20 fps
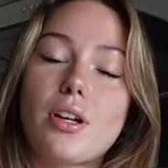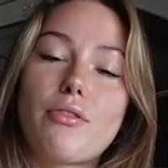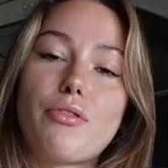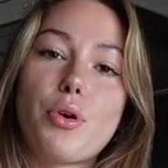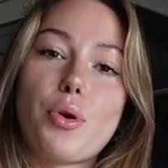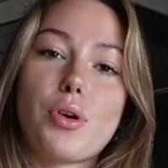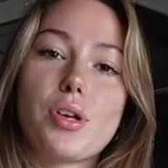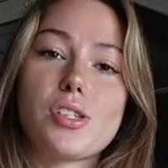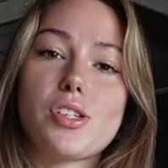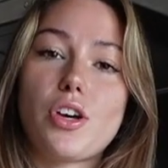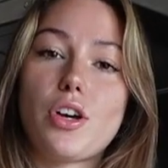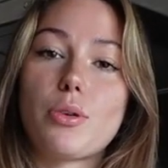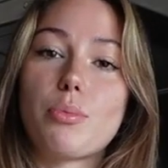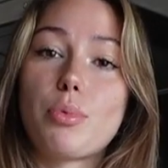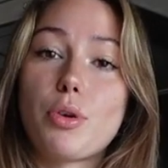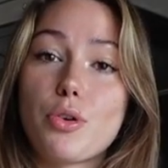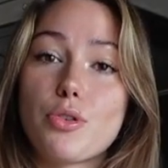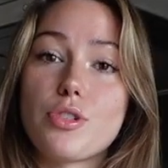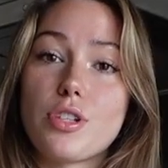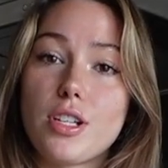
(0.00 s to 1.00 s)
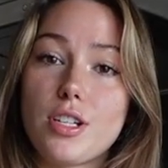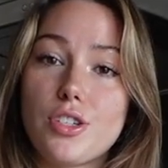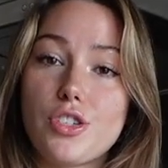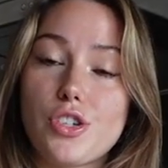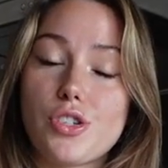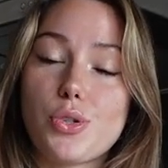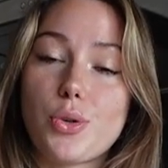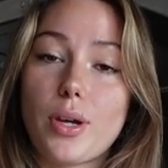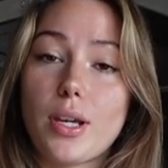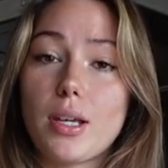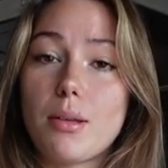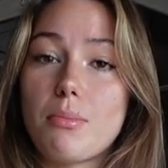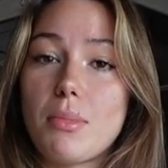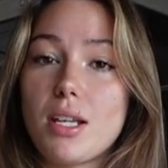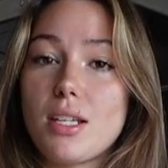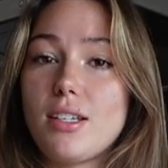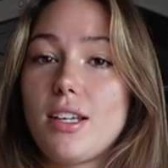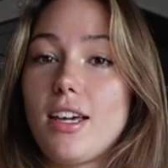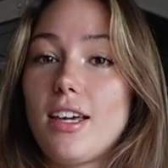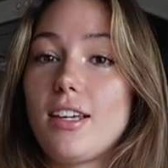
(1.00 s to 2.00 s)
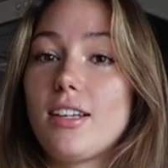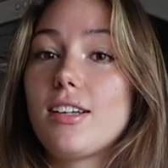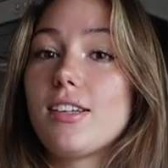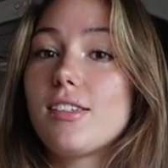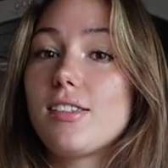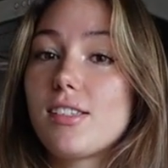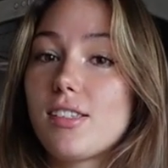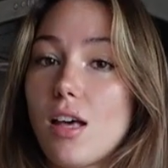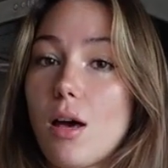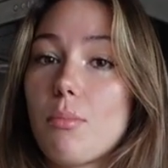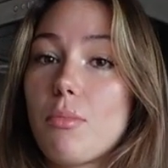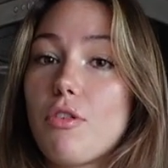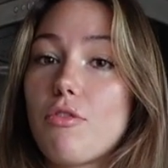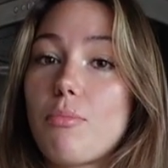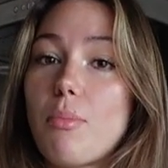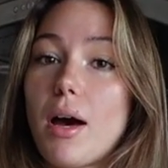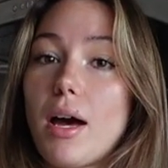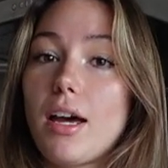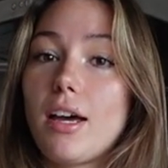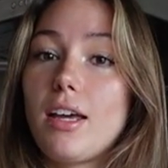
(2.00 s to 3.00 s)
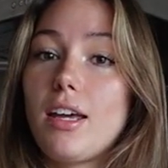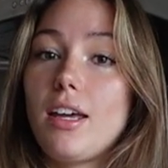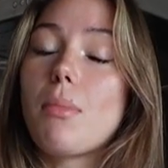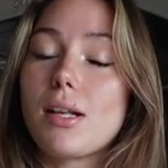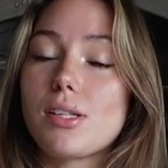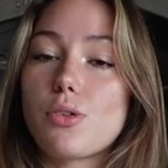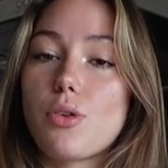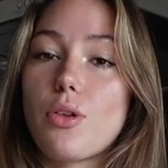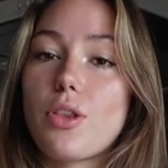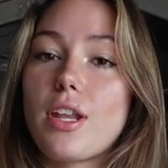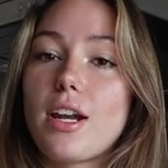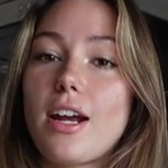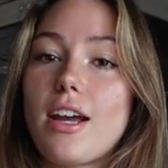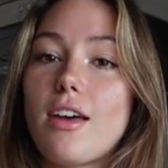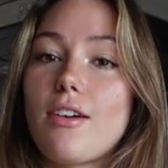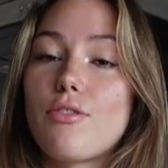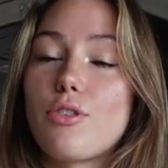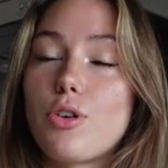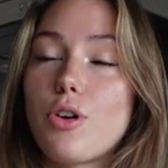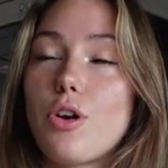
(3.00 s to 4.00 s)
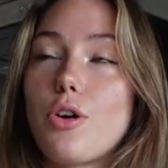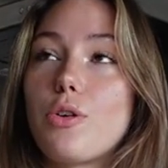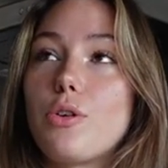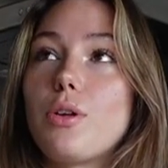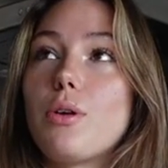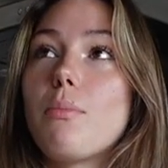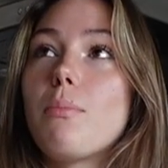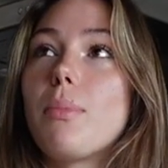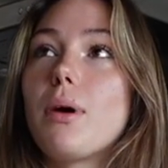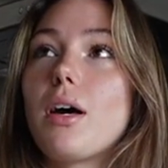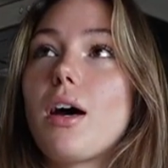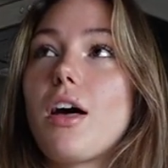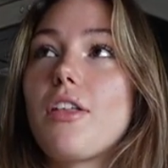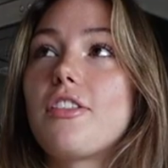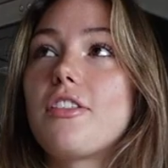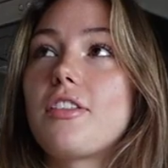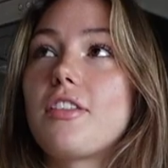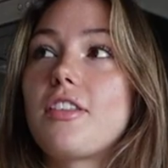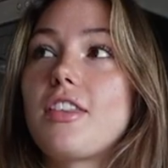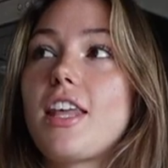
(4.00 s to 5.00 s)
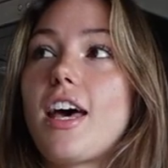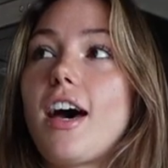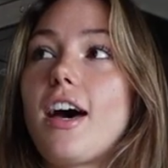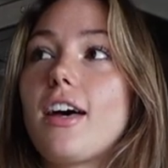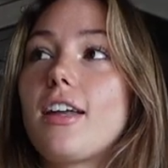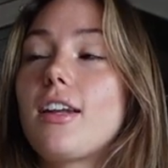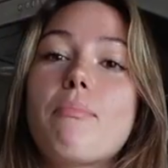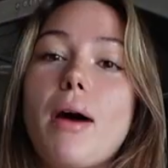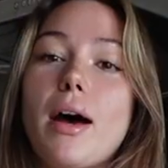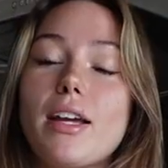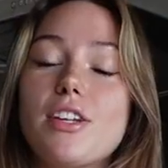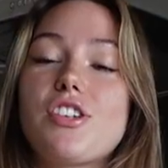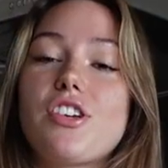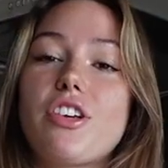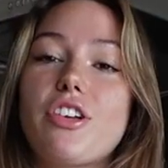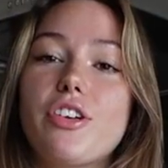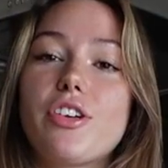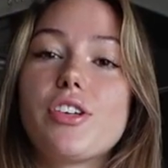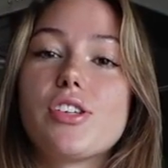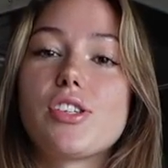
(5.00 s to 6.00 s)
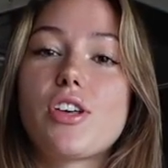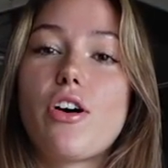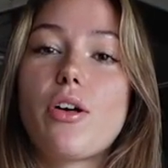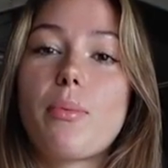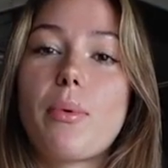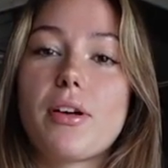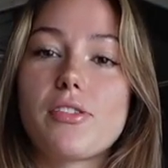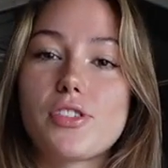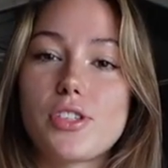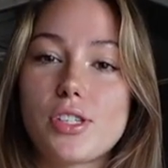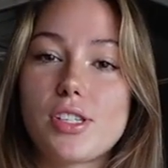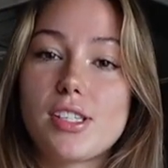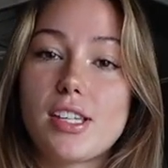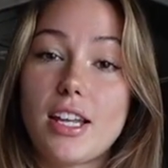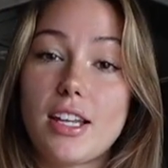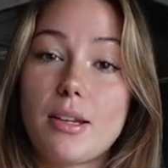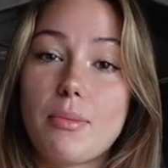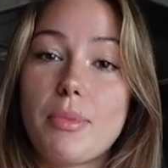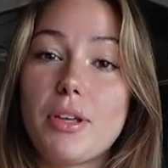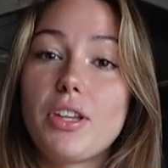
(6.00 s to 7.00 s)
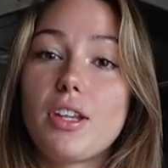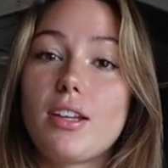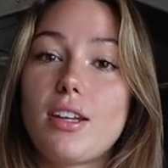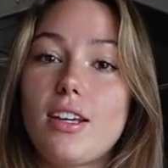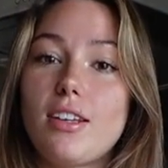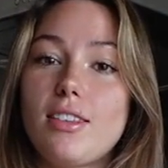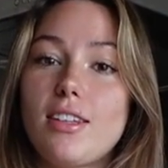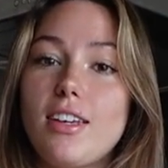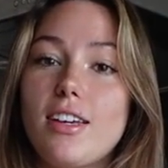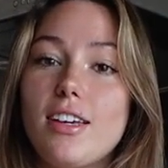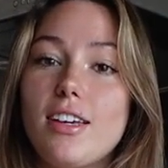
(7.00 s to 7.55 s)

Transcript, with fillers: to focus on protein just so I can maintain some of my muscle that I have grown. But other than that, my channel is all about sustainability in the